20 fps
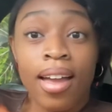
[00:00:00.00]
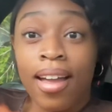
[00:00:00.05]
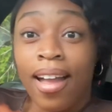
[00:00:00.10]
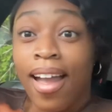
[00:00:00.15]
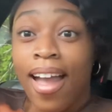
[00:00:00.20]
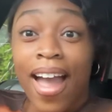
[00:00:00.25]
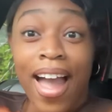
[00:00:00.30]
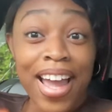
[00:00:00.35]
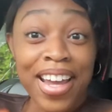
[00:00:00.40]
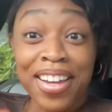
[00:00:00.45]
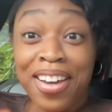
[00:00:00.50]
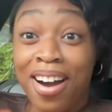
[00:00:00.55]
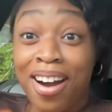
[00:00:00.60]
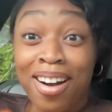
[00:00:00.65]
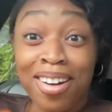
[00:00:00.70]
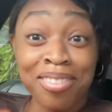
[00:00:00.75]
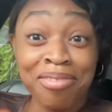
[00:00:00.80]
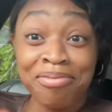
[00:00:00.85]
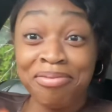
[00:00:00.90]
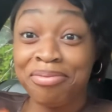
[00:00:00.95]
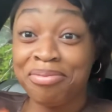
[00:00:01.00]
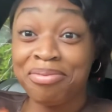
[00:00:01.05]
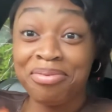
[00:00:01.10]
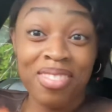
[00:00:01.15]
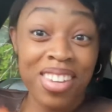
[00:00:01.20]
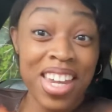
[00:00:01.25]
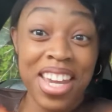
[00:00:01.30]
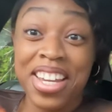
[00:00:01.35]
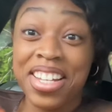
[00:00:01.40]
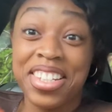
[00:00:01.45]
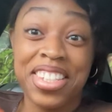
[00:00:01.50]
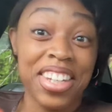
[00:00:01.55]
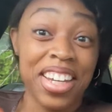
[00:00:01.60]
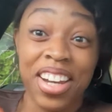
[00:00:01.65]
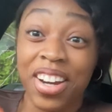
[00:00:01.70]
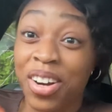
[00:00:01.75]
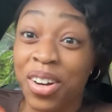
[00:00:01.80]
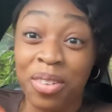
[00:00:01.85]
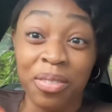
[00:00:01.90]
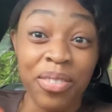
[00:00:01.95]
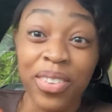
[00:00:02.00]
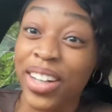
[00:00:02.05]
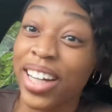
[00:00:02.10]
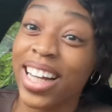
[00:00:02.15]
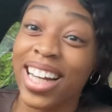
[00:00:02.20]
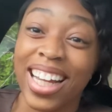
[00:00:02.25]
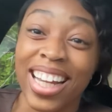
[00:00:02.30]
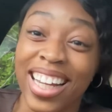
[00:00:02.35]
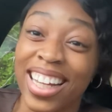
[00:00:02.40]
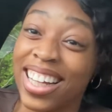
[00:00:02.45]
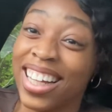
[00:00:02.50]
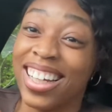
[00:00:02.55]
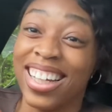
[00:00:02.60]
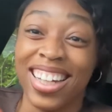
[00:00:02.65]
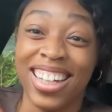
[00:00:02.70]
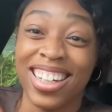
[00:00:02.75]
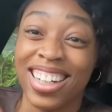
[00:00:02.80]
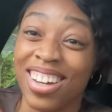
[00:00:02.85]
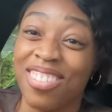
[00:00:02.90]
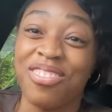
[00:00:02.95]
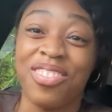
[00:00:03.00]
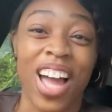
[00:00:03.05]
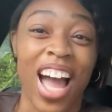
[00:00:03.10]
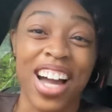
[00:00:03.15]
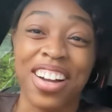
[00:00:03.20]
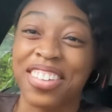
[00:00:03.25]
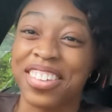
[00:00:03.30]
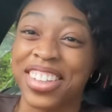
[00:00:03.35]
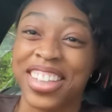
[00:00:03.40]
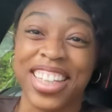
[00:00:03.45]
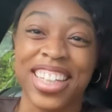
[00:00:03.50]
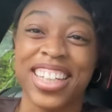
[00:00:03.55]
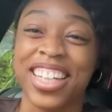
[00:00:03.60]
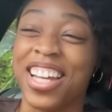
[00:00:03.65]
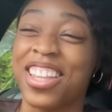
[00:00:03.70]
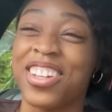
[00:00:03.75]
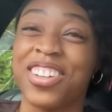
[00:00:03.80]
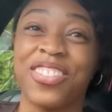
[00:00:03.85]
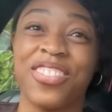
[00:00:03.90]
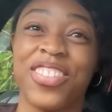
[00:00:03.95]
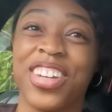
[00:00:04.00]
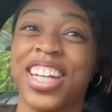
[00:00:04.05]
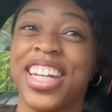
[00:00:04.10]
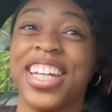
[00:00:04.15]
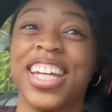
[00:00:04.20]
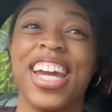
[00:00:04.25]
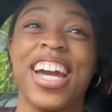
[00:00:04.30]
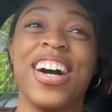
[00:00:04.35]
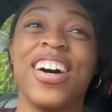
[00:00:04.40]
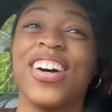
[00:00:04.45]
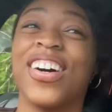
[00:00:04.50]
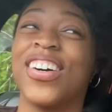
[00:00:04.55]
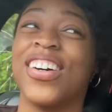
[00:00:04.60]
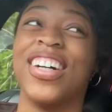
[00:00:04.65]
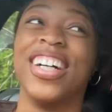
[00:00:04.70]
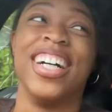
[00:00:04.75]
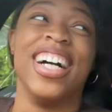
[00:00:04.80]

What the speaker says: Hey y'all, it's your girl Bree, and I'm back with another video.